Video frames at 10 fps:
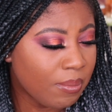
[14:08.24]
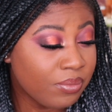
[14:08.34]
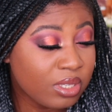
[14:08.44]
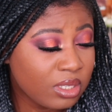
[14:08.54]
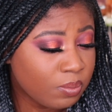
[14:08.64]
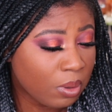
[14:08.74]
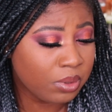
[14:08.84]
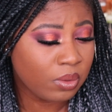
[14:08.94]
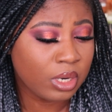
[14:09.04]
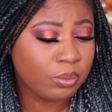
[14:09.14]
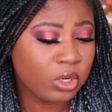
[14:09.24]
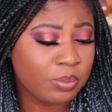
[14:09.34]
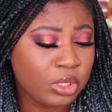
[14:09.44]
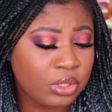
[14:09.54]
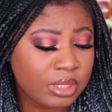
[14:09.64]
This is probably the one I'm going to
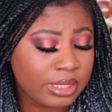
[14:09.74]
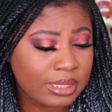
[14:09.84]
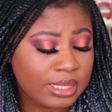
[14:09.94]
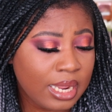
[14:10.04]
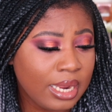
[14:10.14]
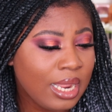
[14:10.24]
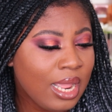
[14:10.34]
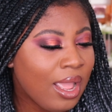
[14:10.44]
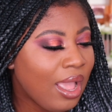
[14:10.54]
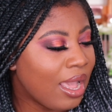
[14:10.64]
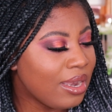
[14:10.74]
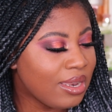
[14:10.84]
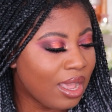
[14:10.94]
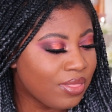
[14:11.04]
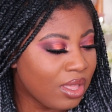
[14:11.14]
be using today.
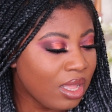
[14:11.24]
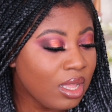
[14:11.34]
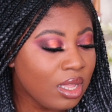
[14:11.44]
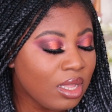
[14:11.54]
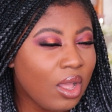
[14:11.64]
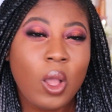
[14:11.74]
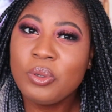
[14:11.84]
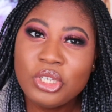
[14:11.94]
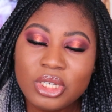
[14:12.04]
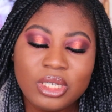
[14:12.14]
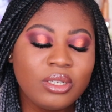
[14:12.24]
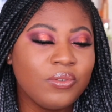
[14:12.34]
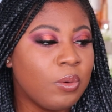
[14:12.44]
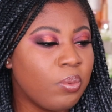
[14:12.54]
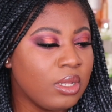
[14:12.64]
Another option
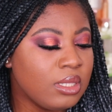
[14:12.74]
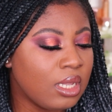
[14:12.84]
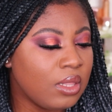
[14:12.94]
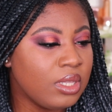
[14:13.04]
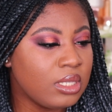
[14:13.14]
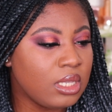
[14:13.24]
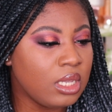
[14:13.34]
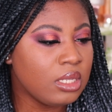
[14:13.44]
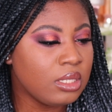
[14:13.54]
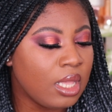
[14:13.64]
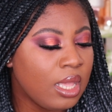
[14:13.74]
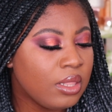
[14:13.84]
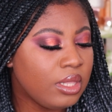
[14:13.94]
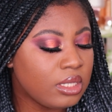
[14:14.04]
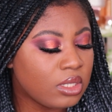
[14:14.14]
for bronzer, this is
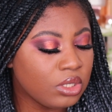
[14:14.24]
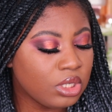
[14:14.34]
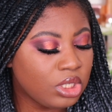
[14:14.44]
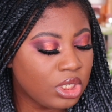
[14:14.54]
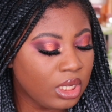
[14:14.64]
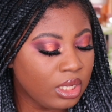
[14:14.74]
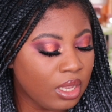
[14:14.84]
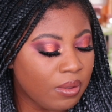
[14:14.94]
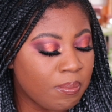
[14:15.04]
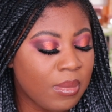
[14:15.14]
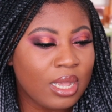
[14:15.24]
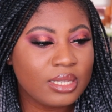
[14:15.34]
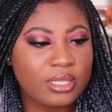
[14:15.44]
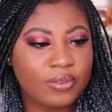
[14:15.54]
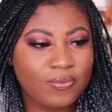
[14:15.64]
the Sonia G
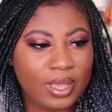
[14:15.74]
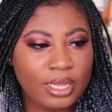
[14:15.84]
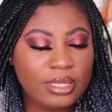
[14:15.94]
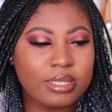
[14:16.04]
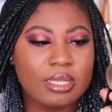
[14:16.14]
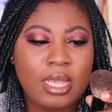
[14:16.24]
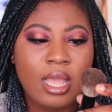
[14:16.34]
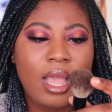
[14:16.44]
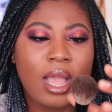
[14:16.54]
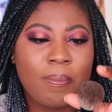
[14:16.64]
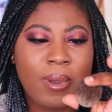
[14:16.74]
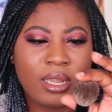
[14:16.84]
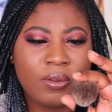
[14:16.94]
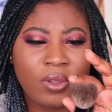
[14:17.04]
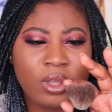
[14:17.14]
Master Face,
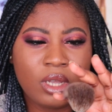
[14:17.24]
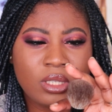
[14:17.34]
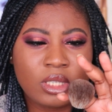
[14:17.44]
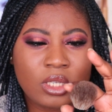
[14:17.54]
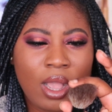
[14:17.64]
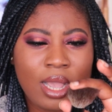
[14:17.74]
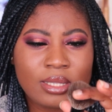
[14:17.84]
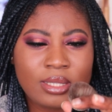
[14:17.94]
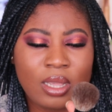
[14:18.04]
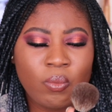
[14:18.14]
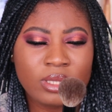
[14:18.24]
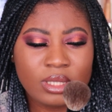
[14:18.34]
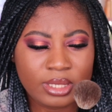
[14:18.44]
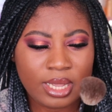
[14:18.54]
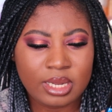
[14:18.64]
part of her Sky set. Once
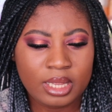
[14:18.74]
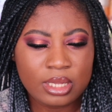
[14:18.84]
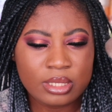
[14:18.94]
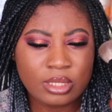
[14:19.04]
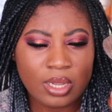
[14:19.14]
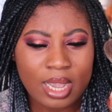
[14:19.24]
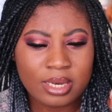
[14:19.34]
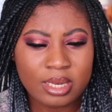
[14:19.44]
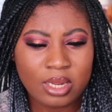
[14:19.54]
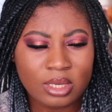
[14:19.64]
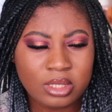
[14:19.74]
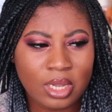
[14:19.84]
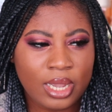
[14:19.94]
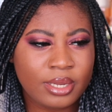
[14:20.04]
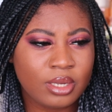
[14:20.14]
again, it is dyed and
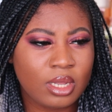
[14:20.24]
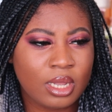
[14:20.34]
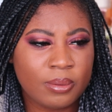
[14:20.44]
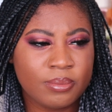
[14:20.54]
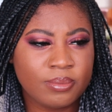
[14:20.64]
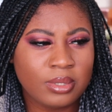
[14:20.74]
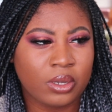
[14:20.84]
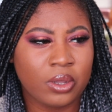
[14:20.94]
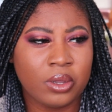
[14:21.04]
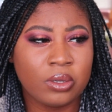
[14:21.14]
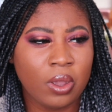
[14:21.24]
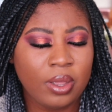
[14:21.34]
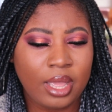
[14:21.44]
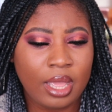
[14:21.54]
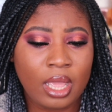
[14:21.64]
undyed Sakaho goat
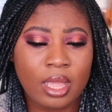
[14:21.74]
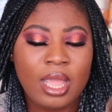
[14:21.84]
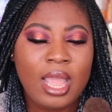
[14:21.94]
hair.